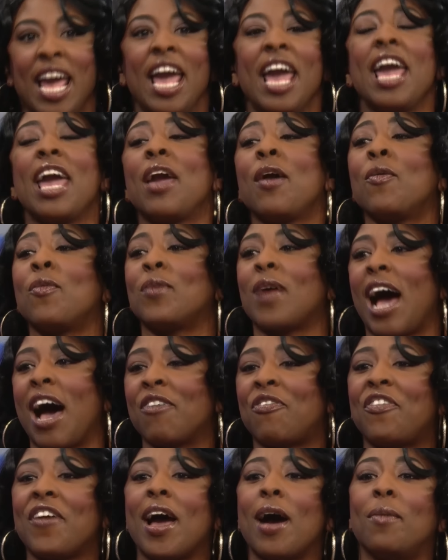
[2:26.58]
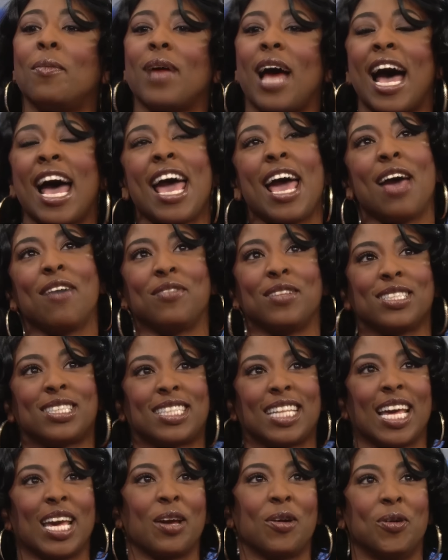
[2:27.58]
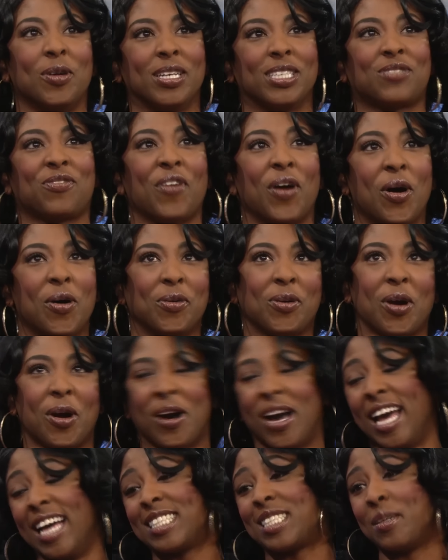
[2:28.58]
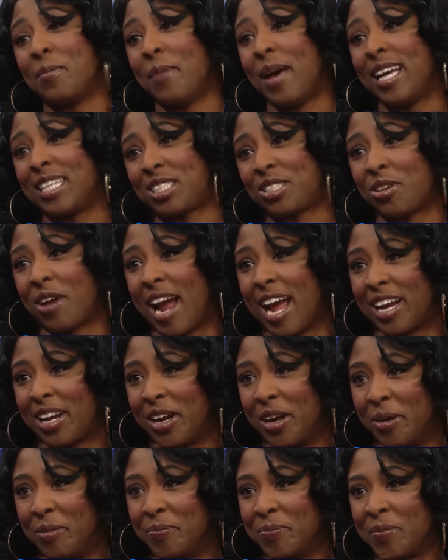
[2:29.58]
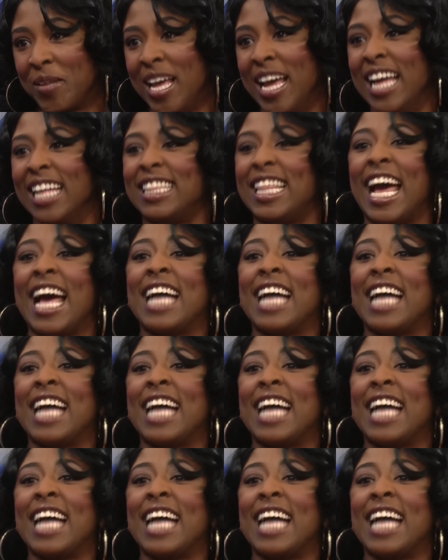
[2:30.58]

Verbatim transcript: he, I found, I had this thing on his phone called that SMS is a lie. tracker. All lies.